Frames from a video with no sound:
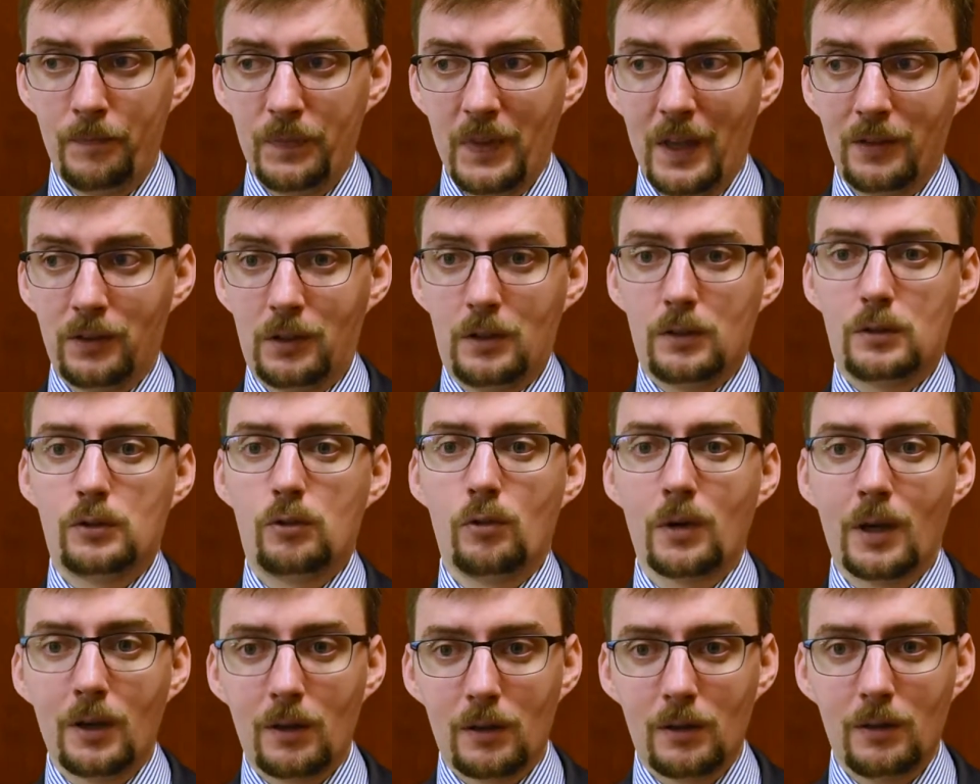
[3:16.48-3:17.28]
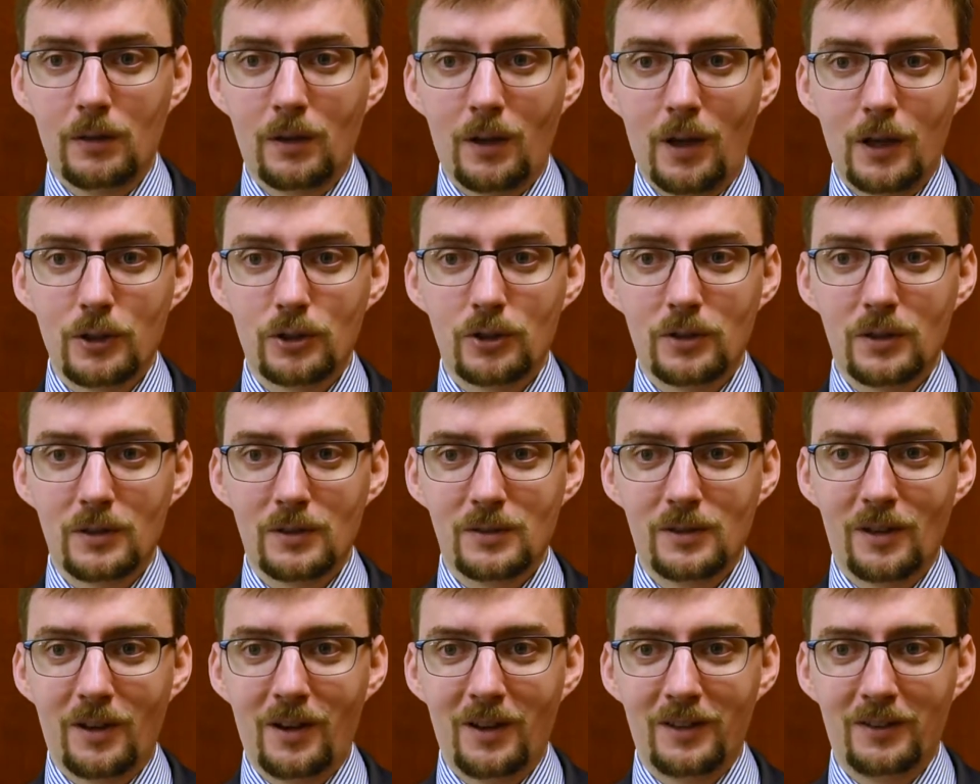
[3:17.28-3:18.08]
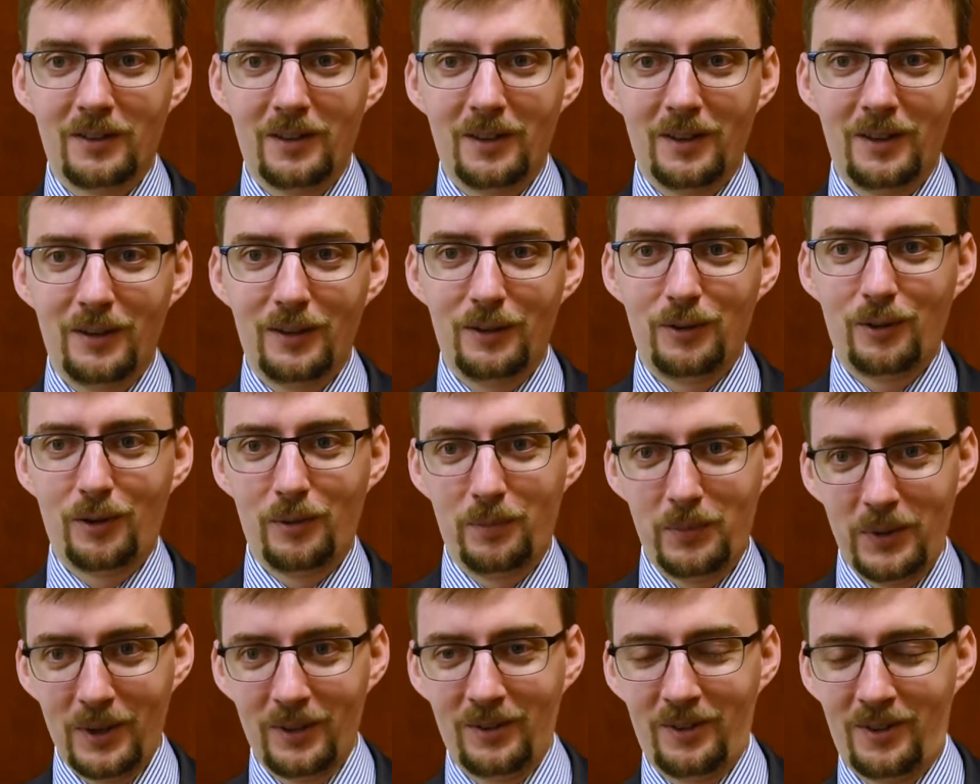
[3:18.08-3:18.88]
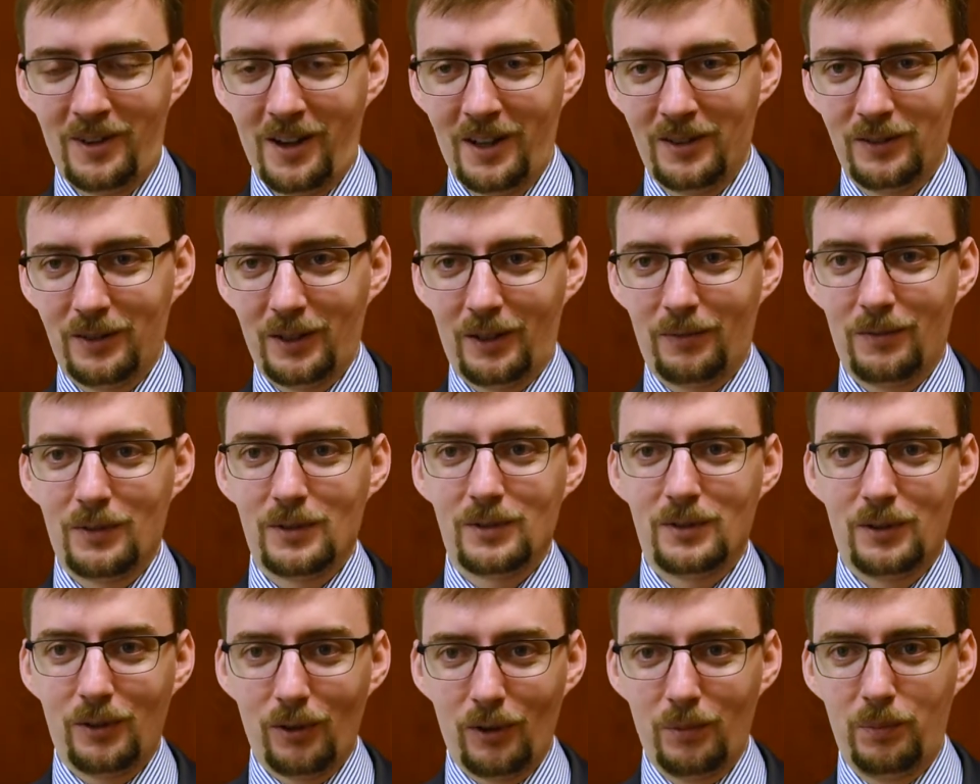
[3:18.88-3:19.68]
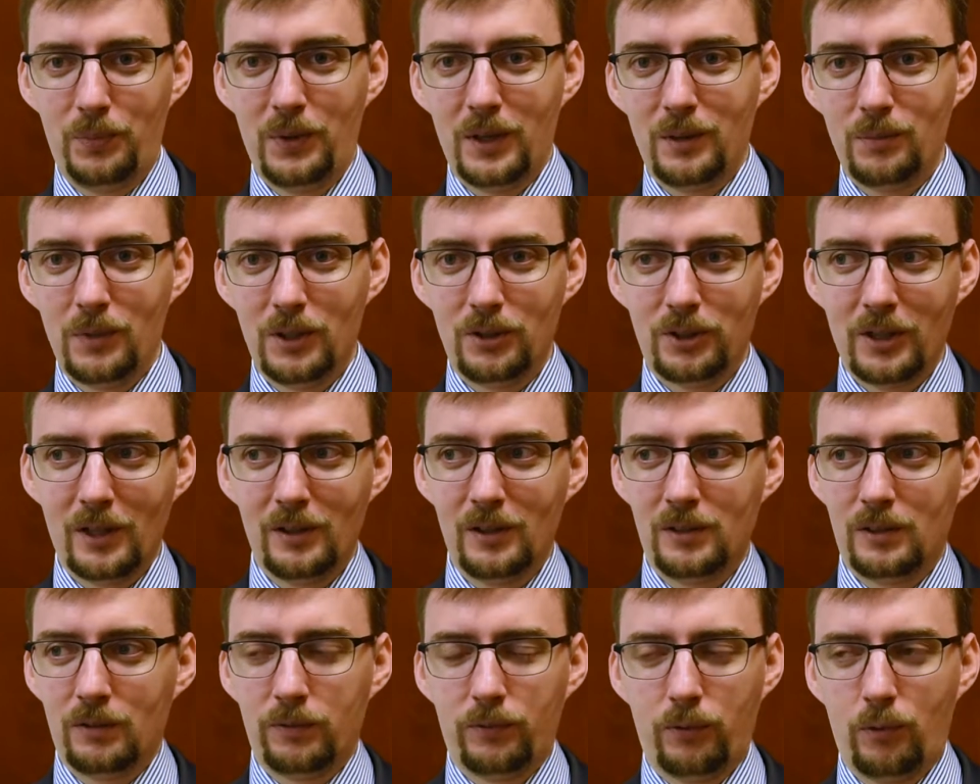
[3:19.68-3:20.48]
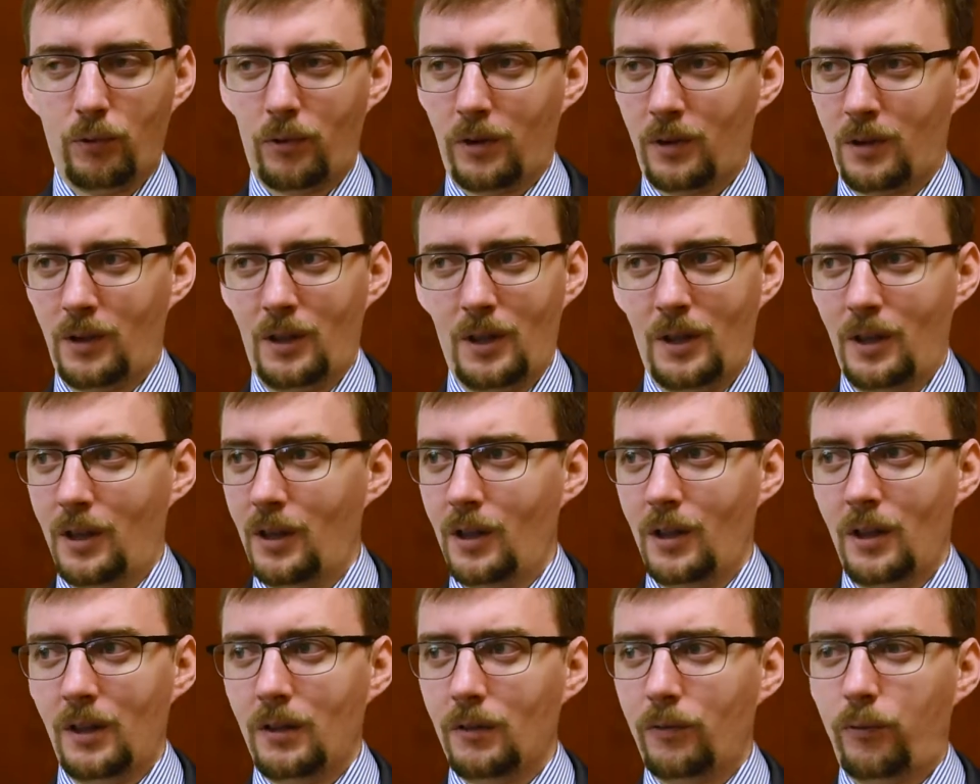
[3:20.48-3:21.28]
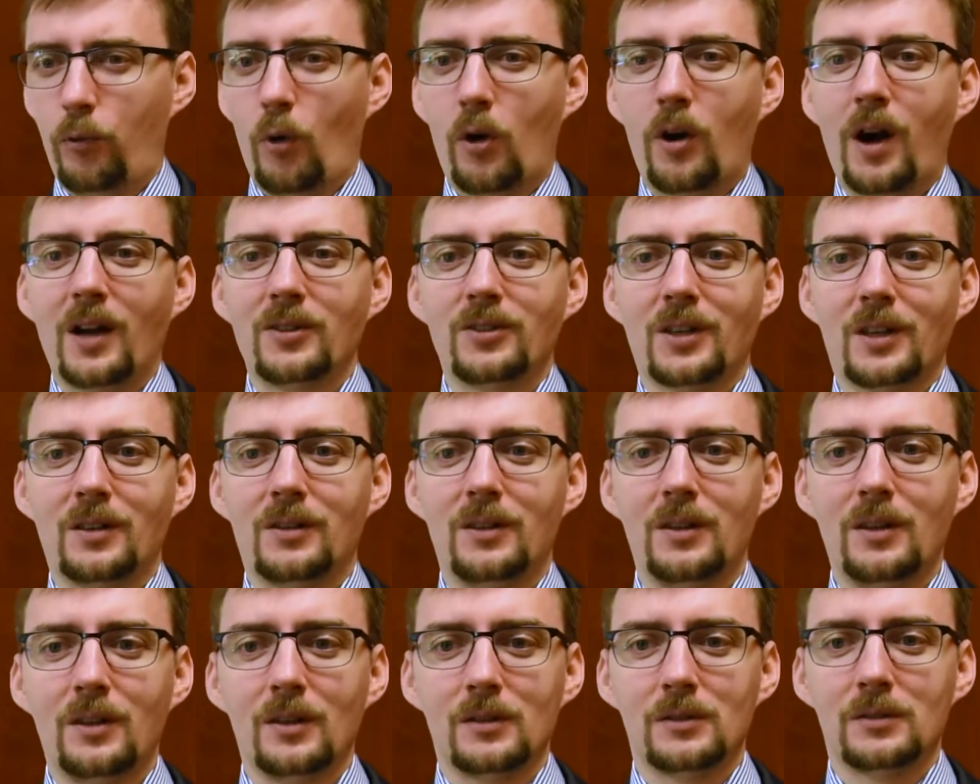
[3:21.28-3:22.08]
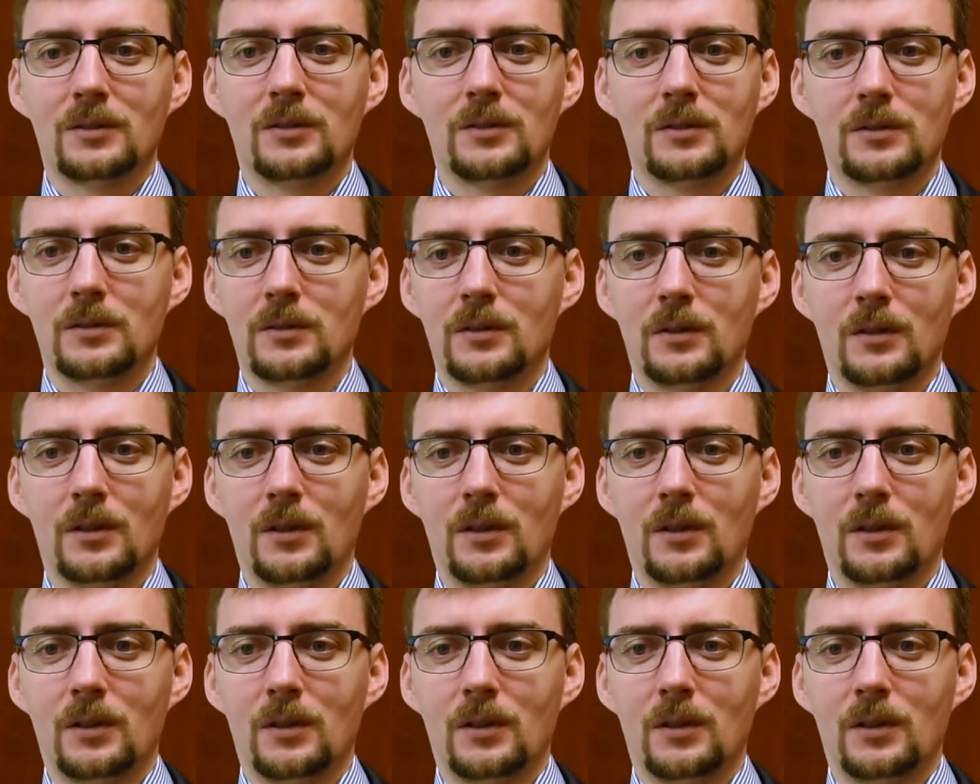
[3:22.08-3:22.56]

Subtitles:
And historically, Russia is rather a European country with European mentality for 400 years.